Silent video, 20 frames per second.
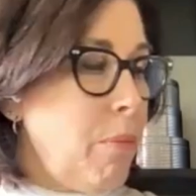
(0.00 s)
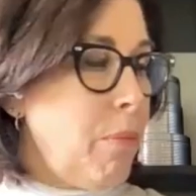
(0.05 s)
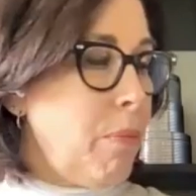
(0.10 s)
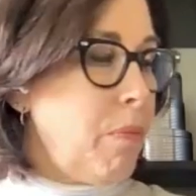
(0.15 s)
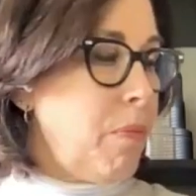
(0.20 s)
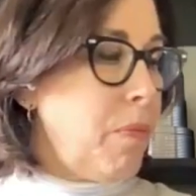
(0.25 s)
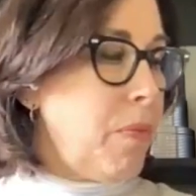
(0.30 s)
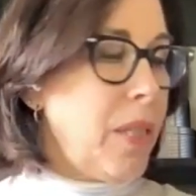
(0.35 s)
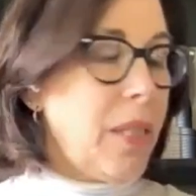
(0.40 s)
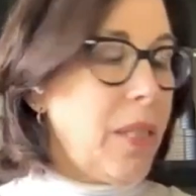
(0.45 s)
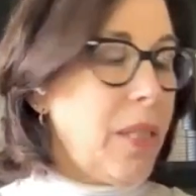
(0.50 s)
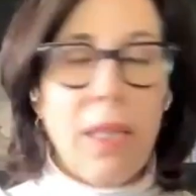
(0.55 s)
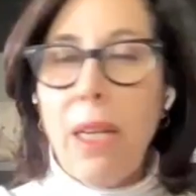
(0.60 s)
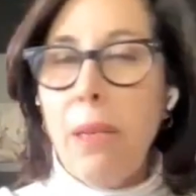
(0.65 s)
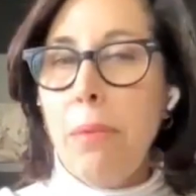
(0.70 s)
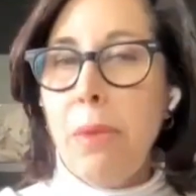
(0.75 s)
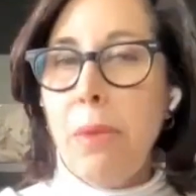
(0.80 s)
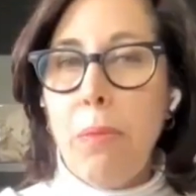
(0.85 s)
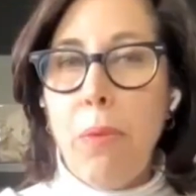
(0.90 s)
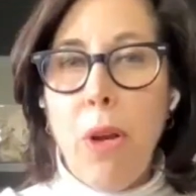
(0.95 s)
In these
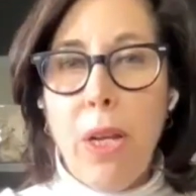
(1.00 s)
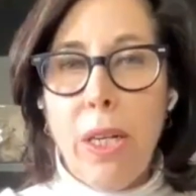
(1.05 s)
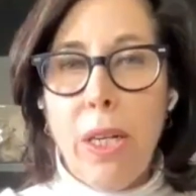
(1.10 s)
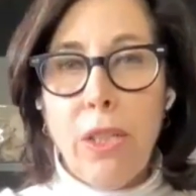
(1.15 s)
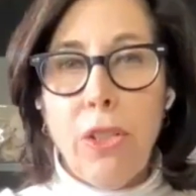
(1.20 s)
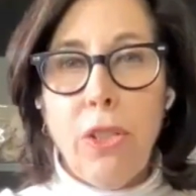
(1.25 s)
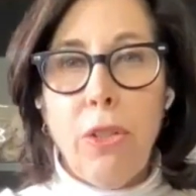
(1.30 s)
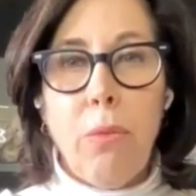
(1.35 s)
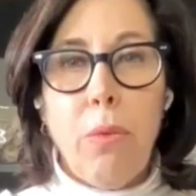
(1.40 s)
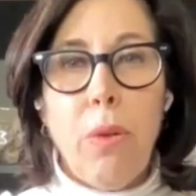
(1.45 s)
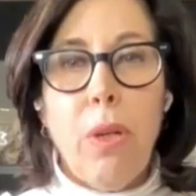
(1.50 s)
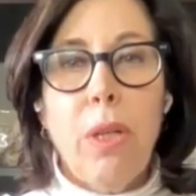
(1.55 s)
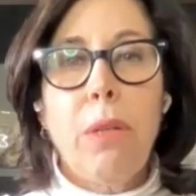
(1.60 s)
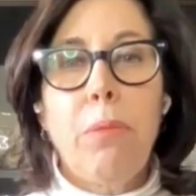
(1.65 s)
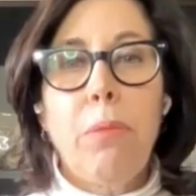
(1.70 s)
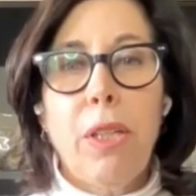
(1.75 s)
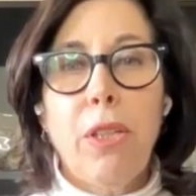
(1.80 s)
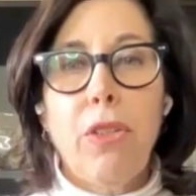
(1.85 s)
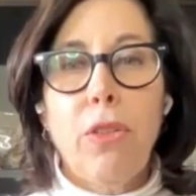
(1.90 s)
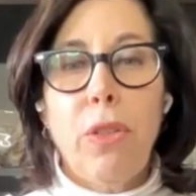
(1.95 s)
types of products, you want
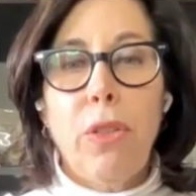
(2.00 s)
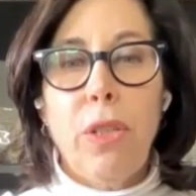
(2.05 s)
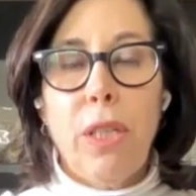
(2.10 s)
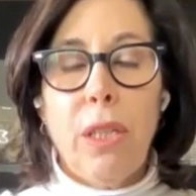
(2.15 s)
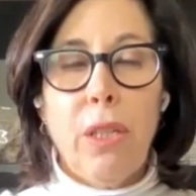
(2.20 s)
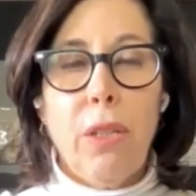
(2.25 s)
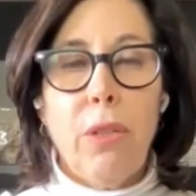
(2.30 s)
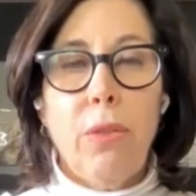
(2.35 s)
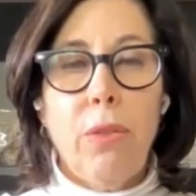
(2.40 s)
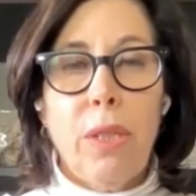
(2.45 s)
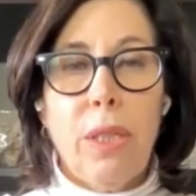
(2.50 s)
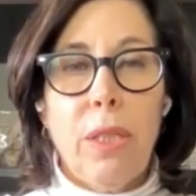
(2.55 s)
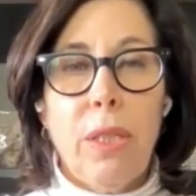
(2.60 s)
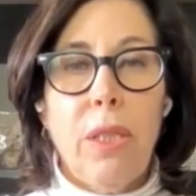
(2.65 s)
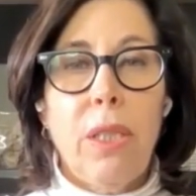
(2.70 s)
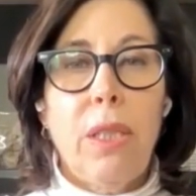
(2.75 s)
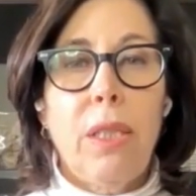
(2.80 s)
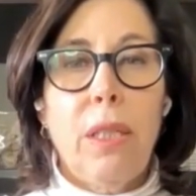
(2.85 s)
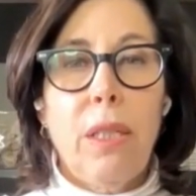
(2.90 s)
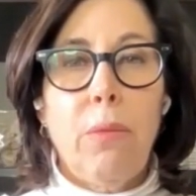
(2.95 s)
to make sure that it goes to
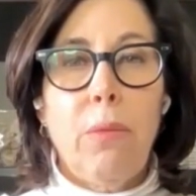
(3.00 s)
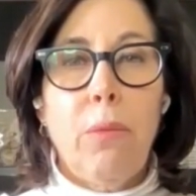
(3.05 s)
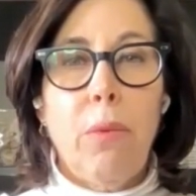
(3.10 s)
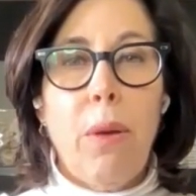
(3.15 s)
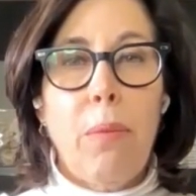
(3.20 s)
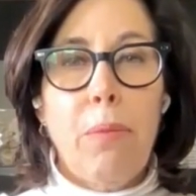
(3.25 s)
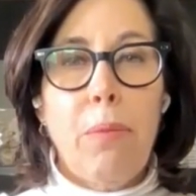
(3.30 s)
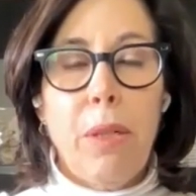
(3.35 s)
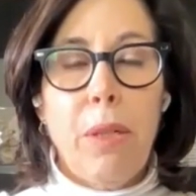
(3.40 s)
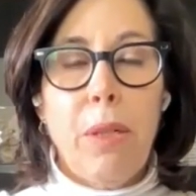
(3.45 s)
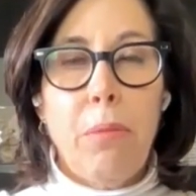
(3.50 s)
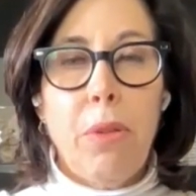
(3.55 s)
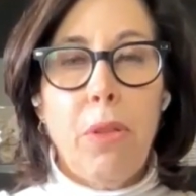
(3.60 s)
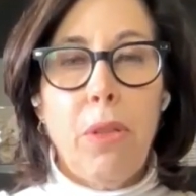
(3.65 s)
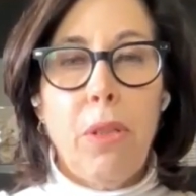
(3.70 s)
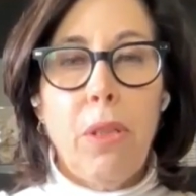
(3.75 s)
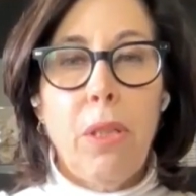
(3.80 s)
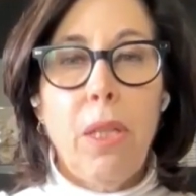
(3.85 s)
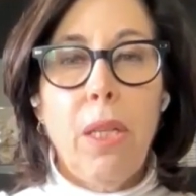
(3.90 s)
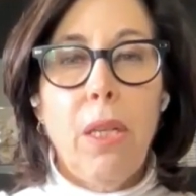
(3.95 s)
a
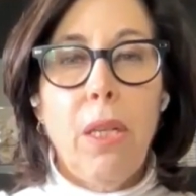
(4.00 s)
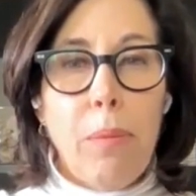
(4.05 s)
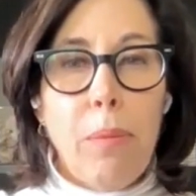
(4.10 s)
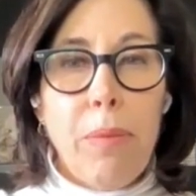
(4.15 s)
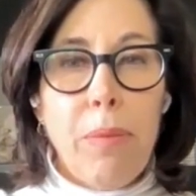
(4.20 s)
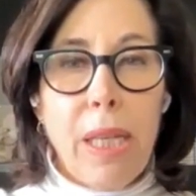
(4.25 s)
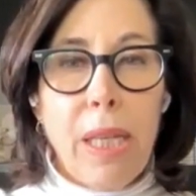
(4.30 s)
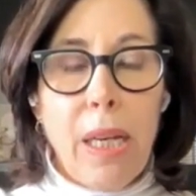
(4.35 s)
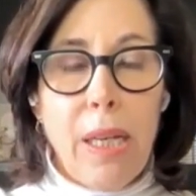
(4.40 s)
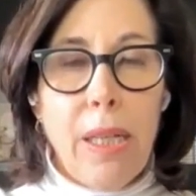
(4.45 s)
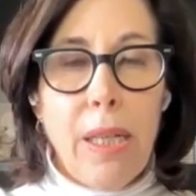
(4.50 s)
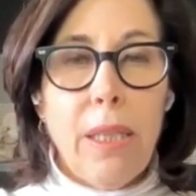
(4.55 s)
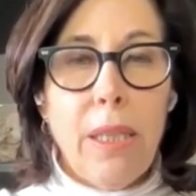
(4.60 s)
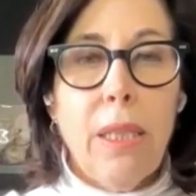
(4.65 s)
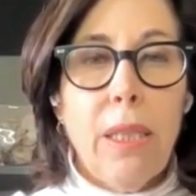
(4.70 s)
reputable website.